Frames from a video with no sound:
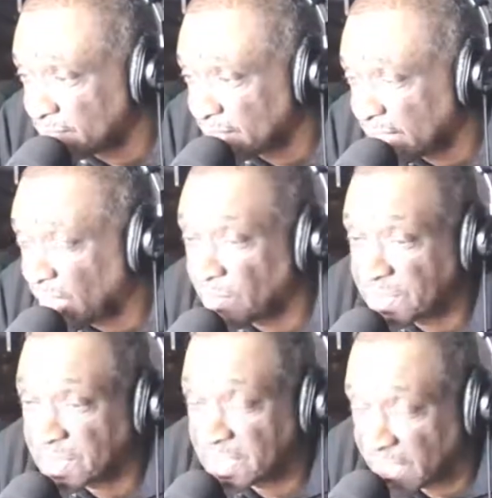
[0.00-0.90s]
He holds
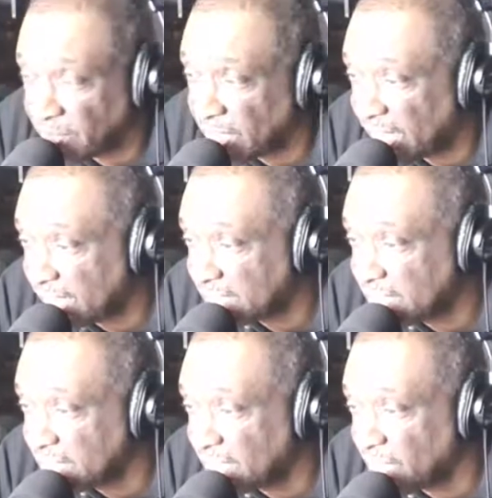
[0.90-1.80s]
his cigarette like a
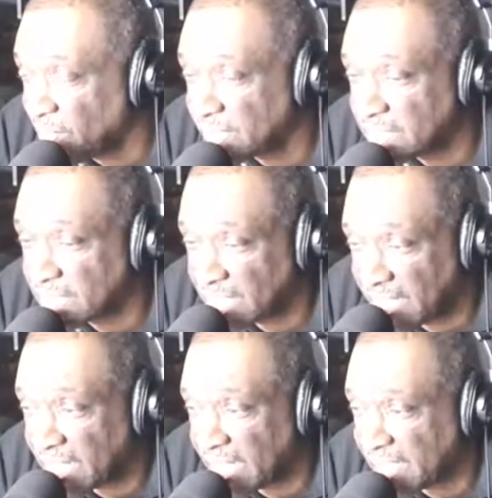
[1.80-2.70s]
sissy. He crosses his
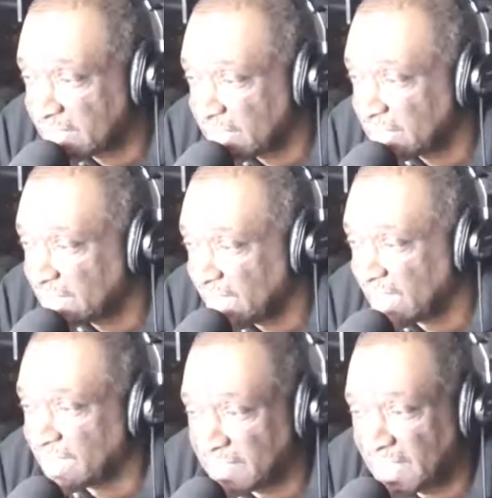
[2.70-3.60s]
leg like a sissy.
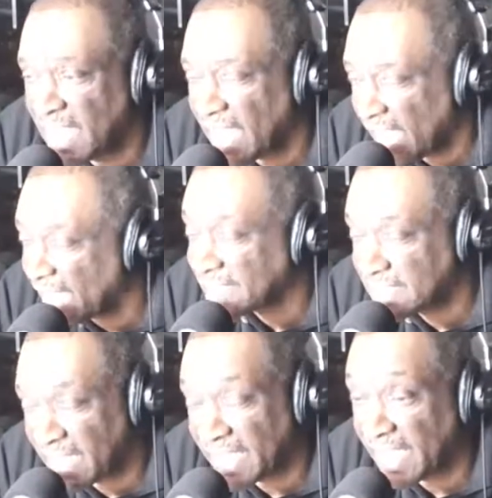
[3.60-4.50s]
He acts
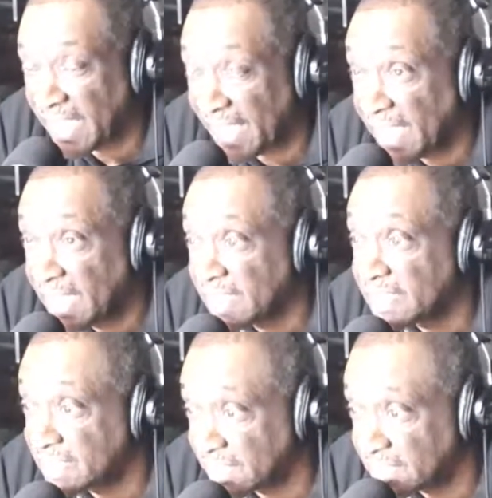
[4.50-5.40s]
like a
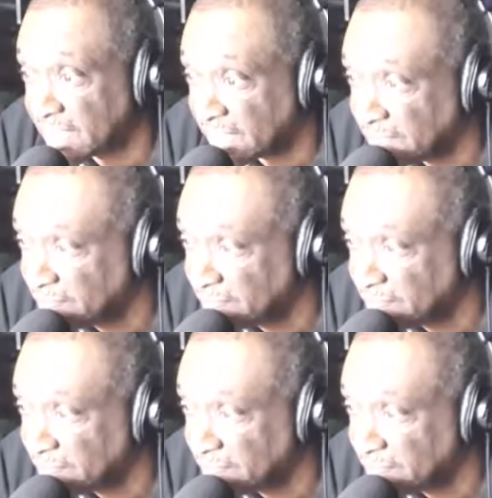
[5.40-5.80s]
sissy.